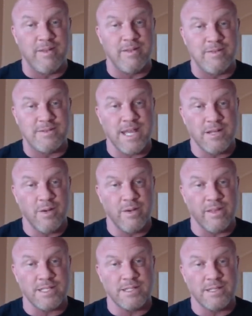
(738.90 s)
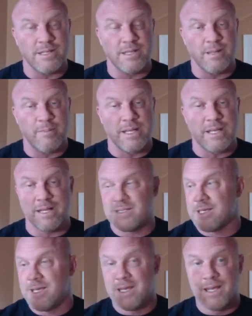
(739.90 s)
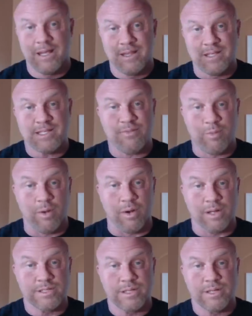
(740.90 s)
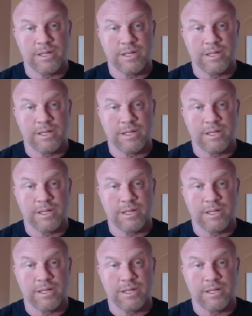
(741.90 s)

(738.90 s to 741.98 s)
take note of this because this stuff works.